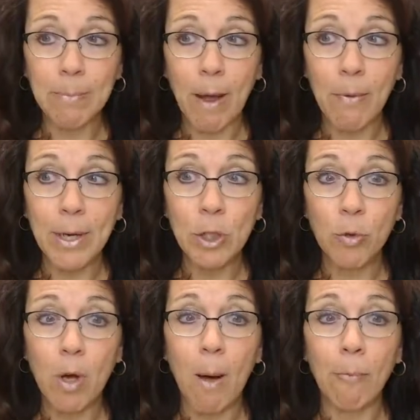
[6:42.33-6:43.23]
by the way,
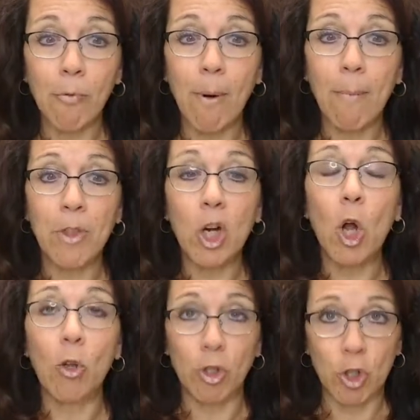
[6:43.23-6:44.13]
do come from the
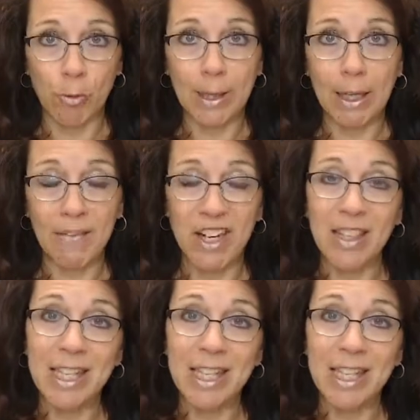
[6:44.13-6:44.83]
culture we live in,